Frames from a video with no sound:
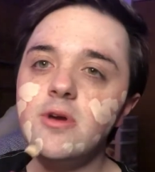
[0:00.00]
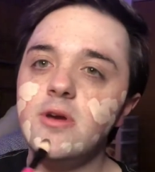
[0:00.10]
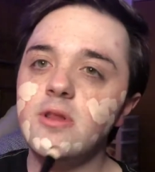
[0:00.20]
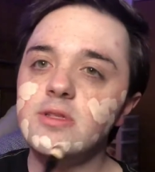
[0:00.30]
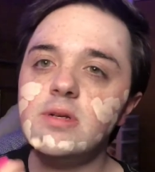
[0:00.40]

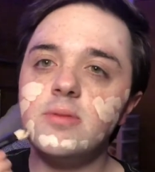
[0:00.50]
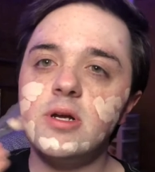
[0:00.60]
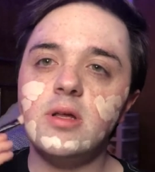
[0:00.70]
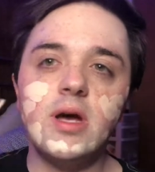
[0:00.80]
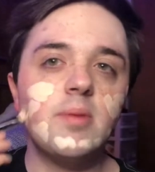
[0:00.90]
It looks like I'm
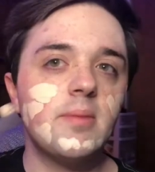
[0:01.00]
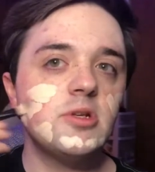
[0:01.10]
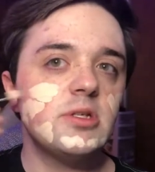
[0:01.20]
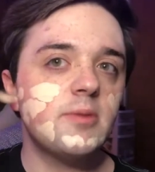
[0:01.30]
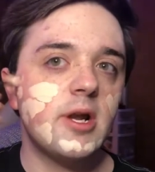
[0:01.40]
putting a lot, but I'm
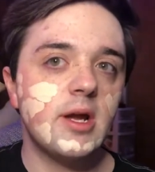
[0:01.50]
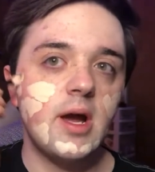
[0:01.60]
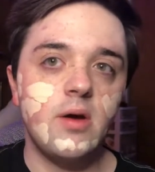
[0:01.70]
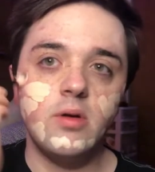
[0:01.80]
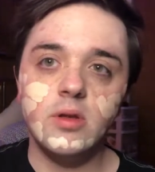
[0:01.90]
just spreading it
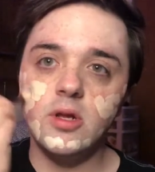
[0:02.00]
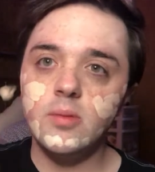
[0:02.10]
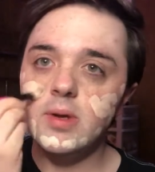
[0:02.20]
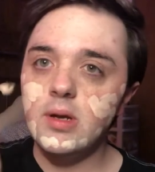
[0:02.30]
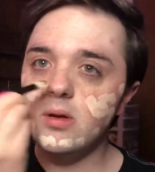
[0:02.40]
out a little
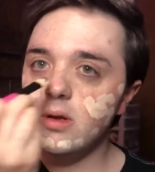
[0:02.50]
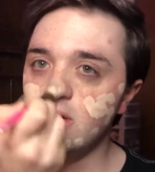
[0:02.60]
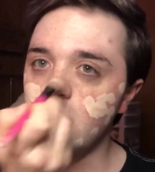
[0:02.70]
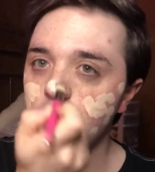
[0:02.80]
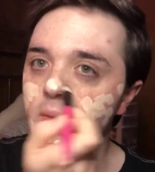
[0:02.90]
bit, a
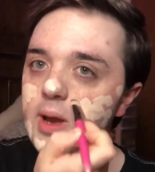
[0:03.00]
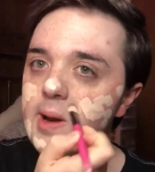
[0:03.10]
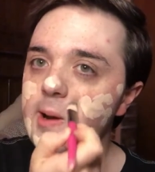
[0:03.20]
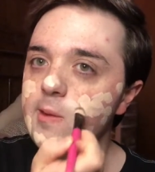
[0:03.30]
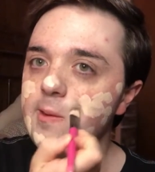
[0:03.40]
long way
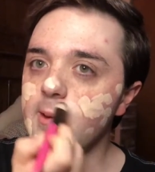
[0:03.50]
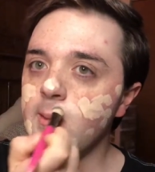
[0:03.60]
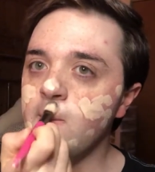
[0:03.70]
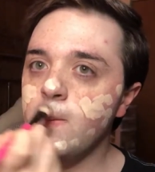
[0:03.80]
kind of thing.